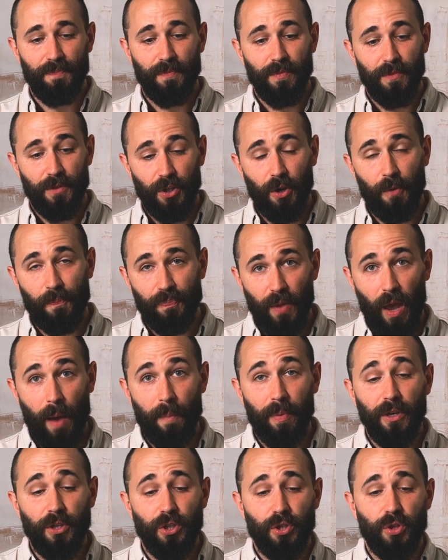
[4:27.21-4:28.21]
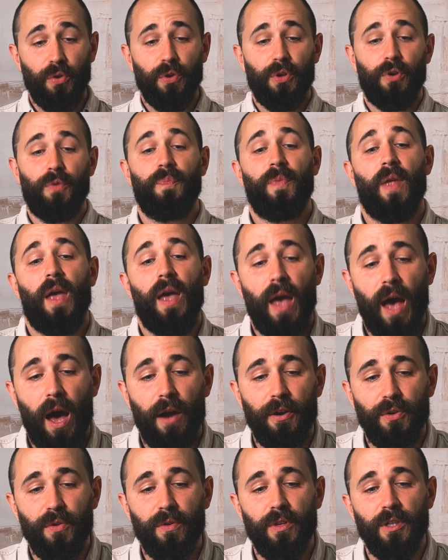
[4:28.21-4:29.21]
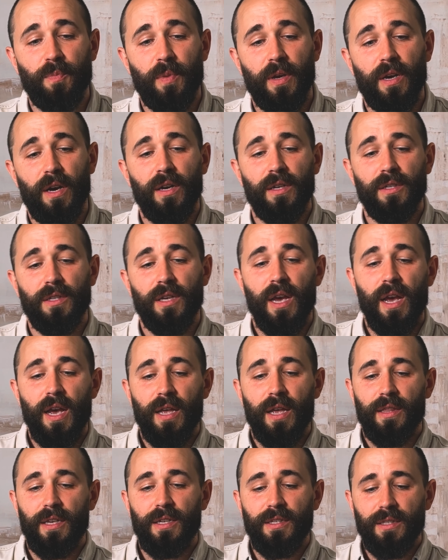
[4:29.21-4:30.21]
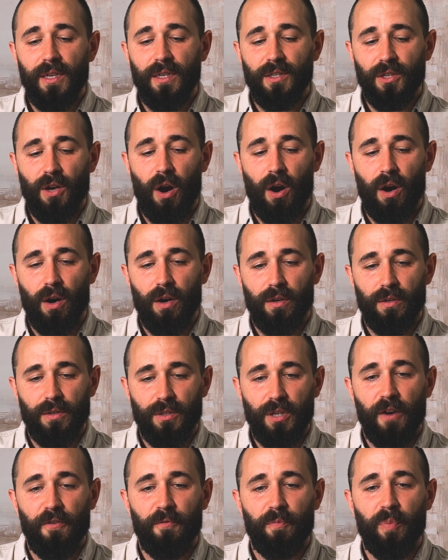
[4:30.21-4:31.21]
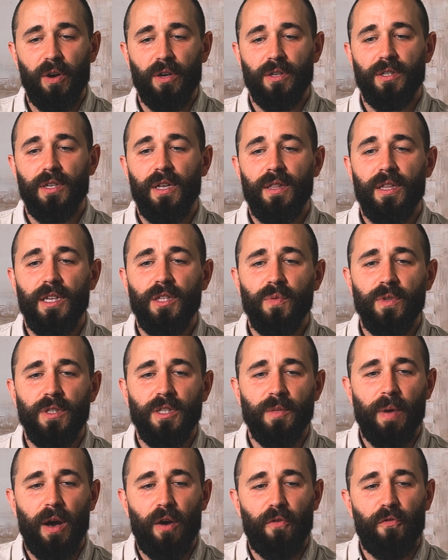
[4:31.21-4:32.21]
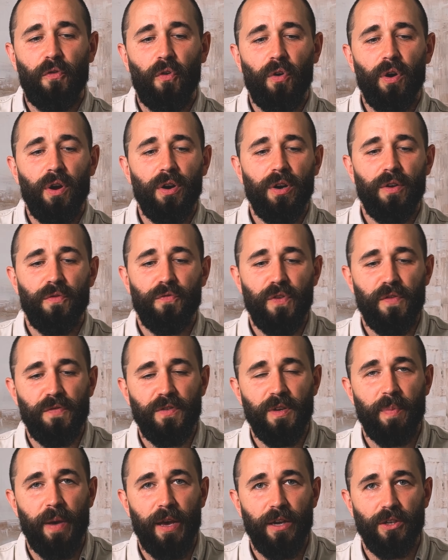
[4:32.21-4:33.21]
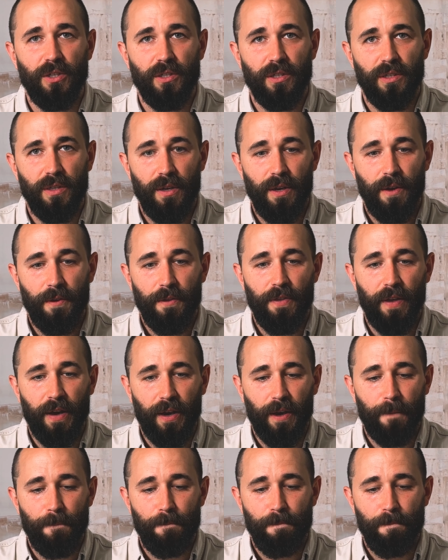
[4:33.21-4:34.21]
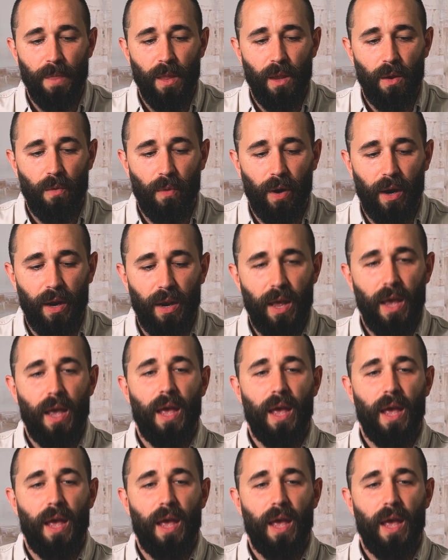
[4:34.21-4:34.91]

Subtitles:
So I'm going to show you how to do this because these things are tough books. This one's about 450 pages thick, right?